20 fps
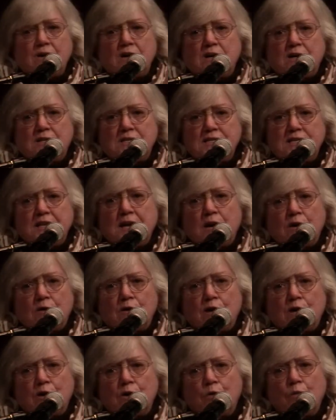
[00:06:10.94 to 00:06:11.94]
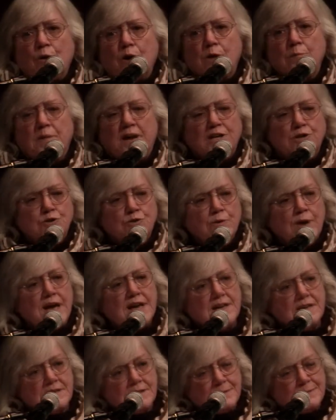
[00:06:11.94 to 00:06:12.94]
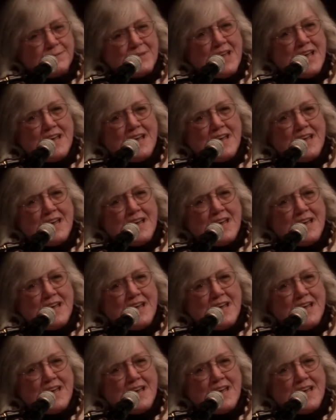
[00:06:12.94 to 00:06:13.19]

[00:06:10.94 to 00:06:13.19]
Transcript: a scenario where Maitreya